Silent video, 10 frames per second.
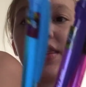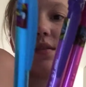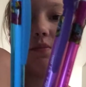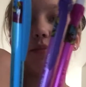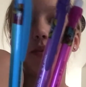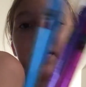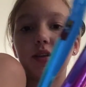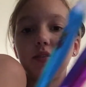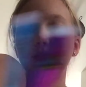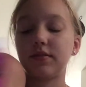And the
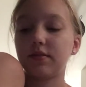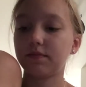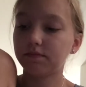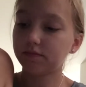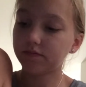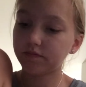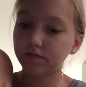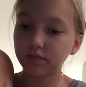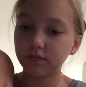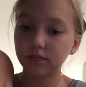purples.
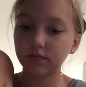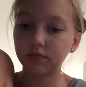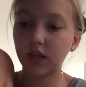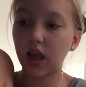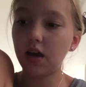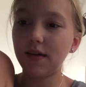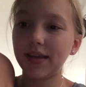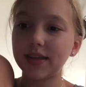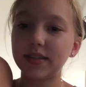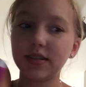Oh,
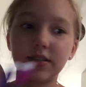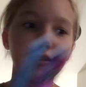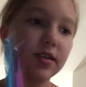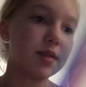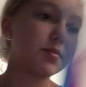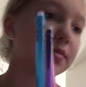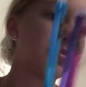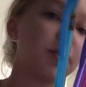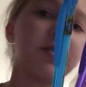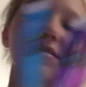I guess there's two types of blue.